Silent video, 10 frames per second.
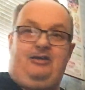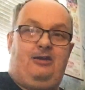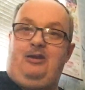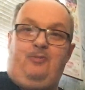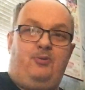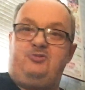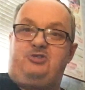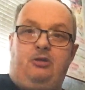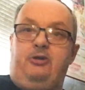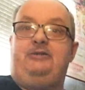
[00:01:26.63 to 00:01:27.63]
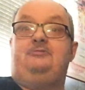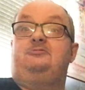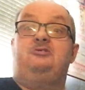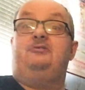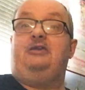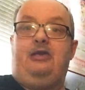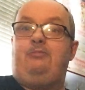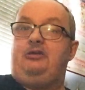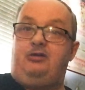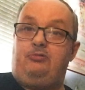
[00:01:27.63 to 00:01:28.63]
He puts a lot into the
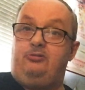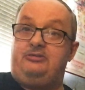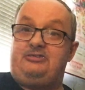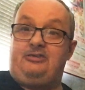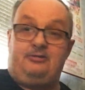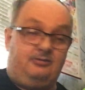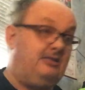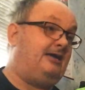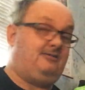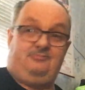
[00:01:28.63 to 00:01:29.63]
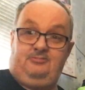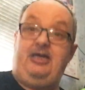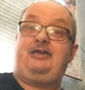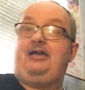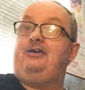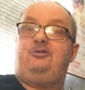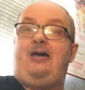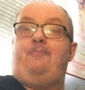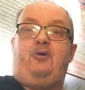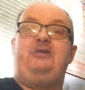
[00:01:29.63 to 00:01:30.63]
gaming community. Like I do.
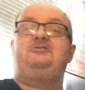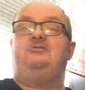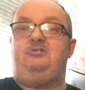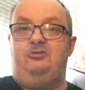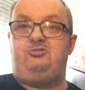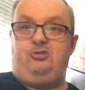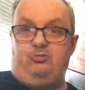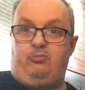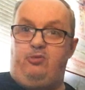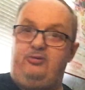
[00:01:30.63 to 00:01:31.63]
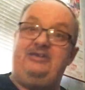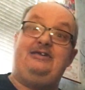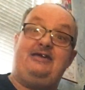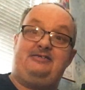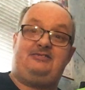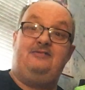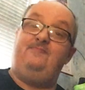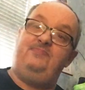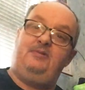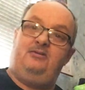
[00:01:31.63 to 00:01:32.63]
I put into the YouTube community, yes.
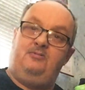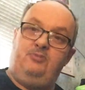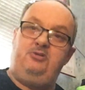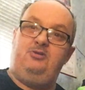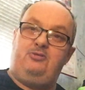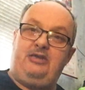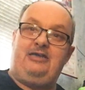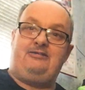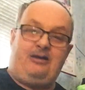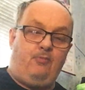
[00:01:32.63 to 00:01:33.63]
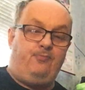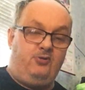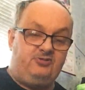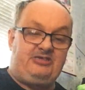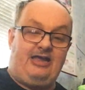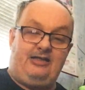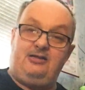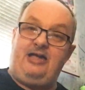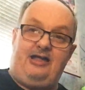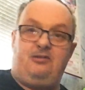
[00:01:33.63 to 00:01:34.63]
But UK Kraut puts
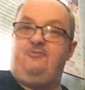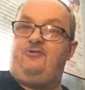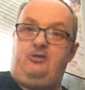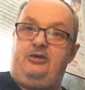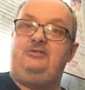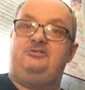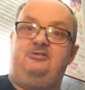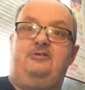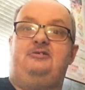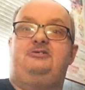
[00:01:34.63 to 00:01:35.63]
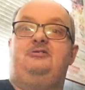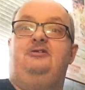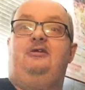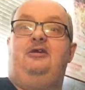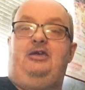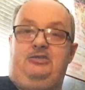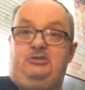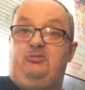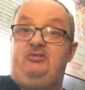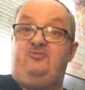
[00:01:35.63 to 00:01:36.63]
hell of a lot into this.
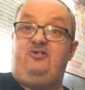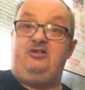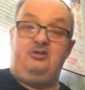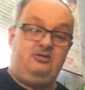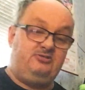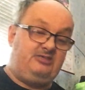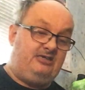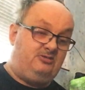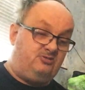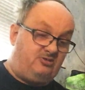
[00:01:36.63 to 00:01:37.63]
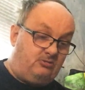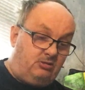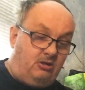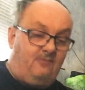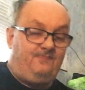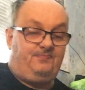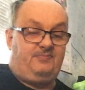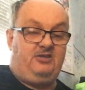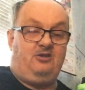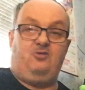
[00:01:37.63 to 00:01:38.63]
Into his videos, he does a lot,
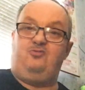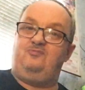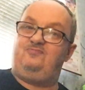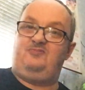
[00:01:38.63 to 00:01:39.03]
you know.